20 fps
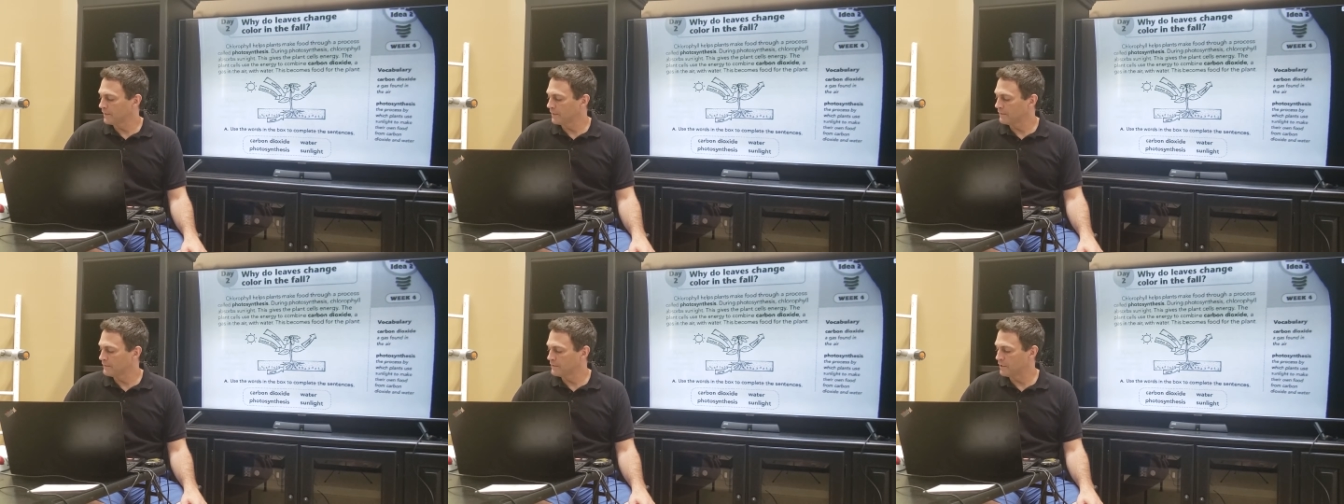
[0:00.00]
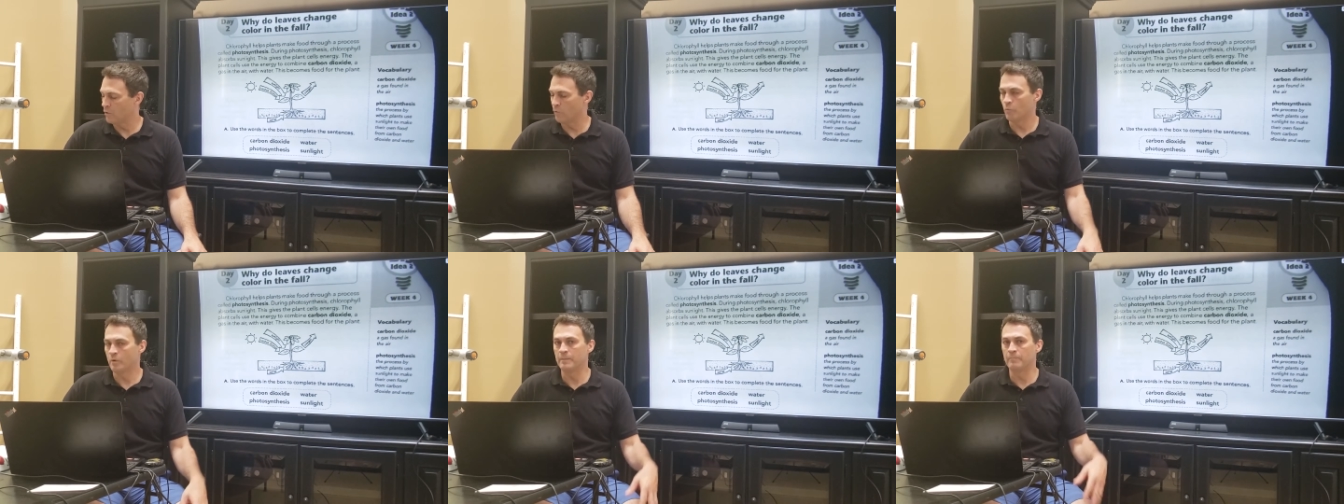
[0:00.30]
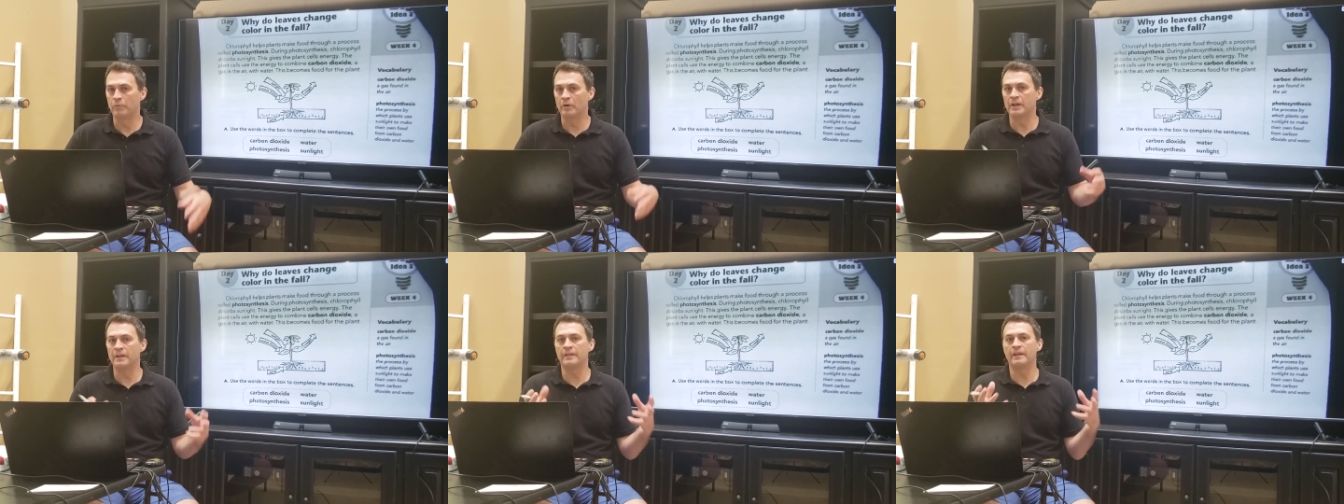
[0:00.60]
So we
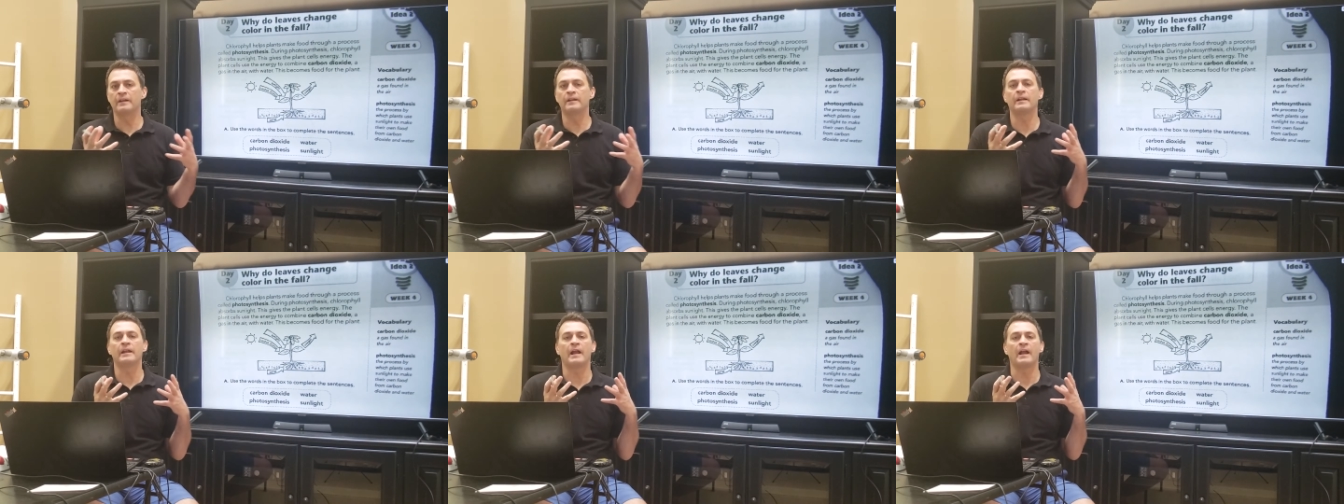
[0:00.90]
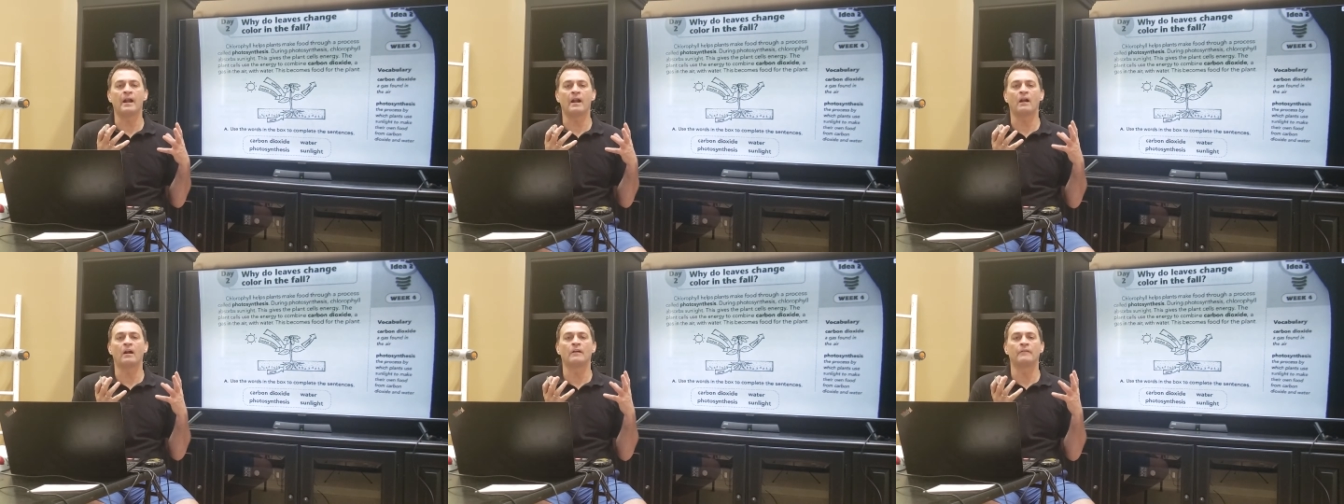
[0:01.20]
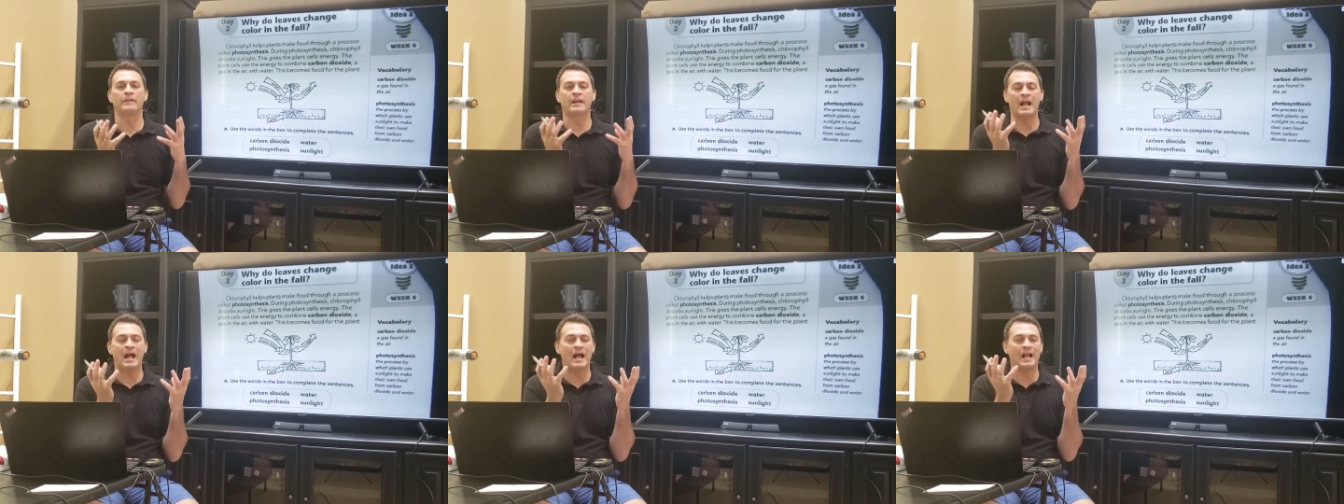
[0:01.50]
breathe in the air,
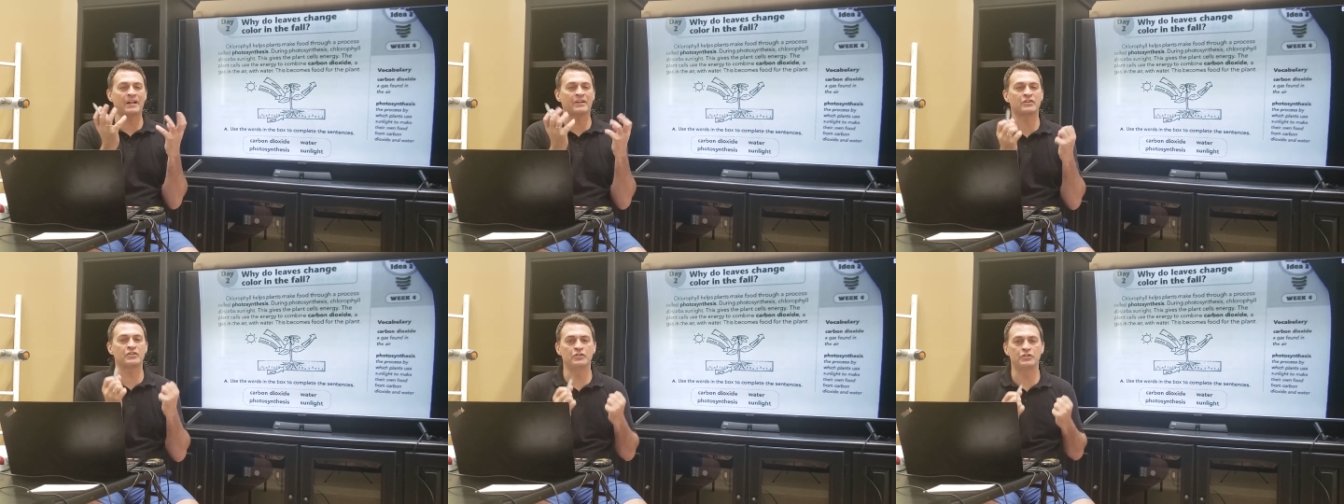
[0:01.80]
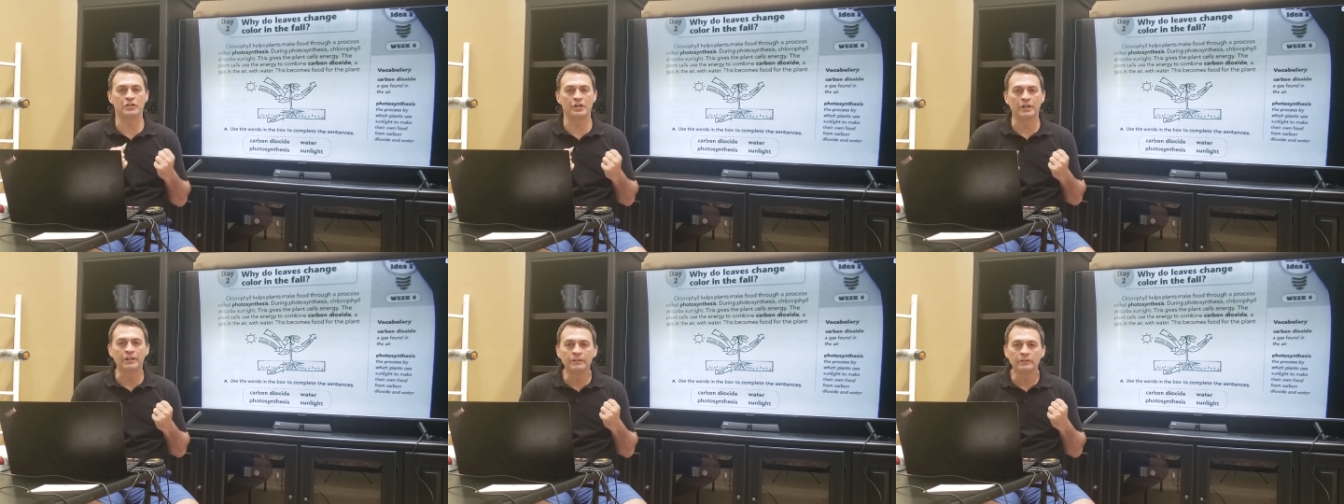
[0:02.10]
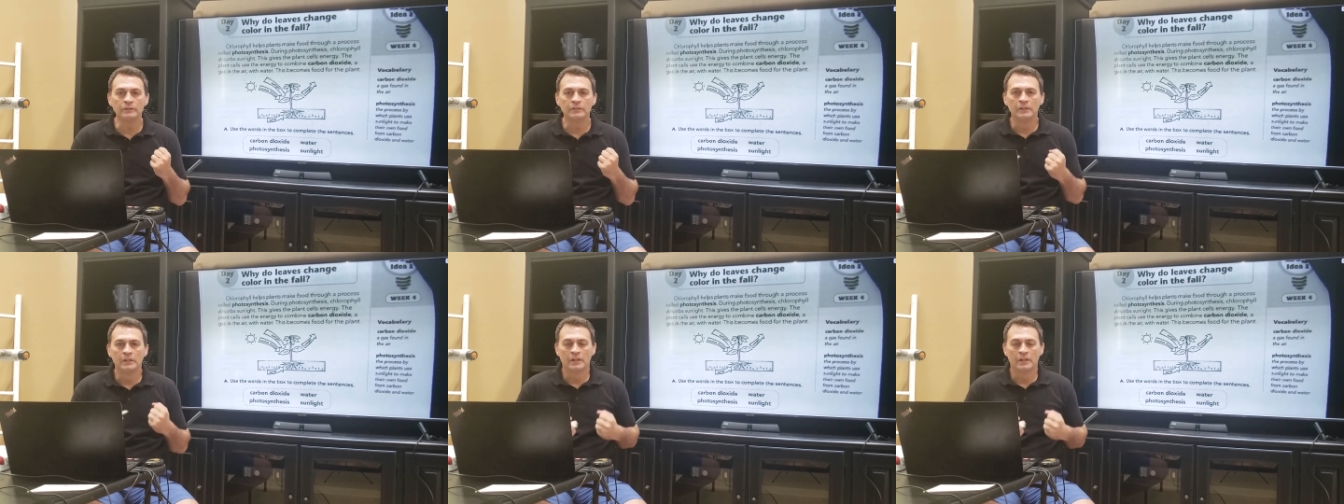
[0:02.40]
the oxygen.